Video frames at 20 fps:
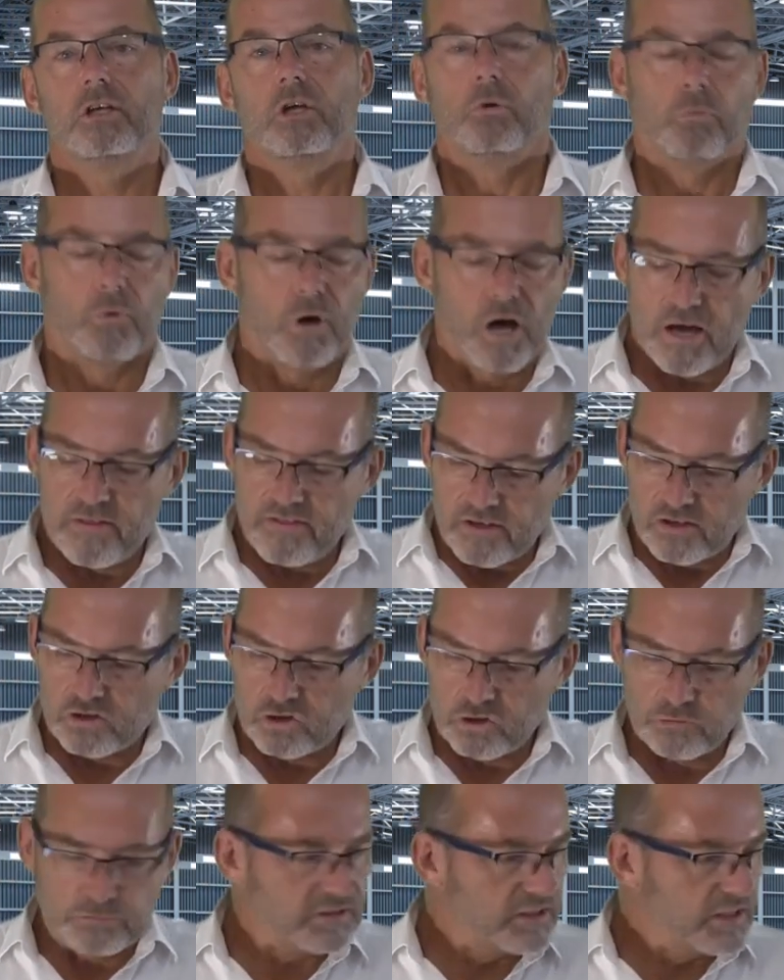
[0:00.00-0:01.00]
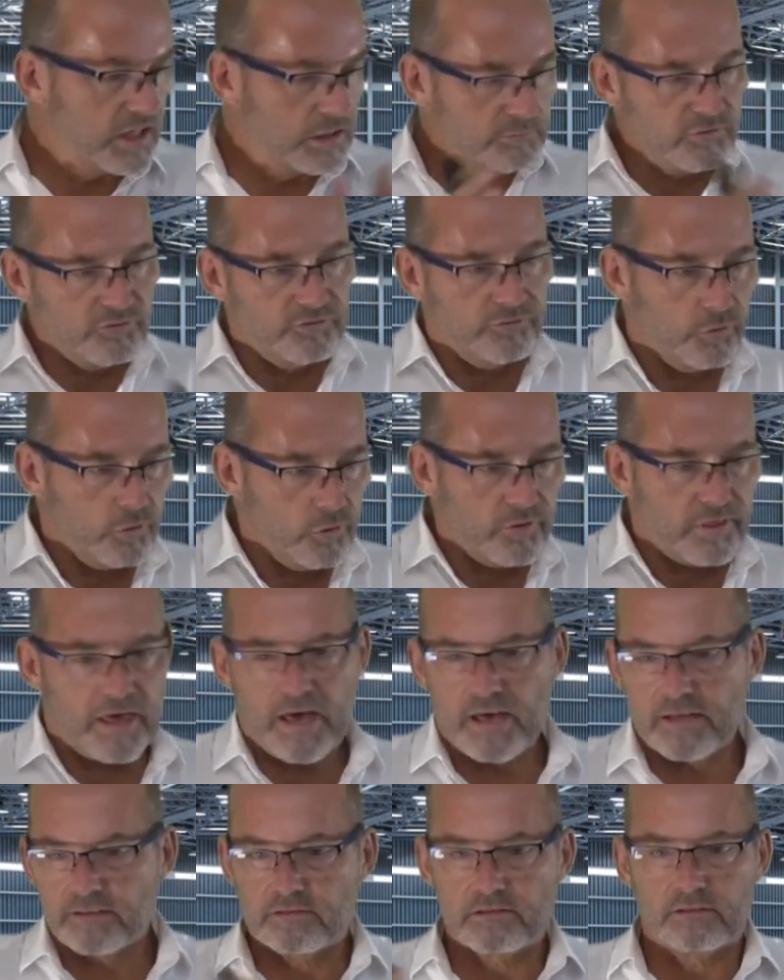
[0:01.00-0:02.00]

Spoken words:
why this should be done before that,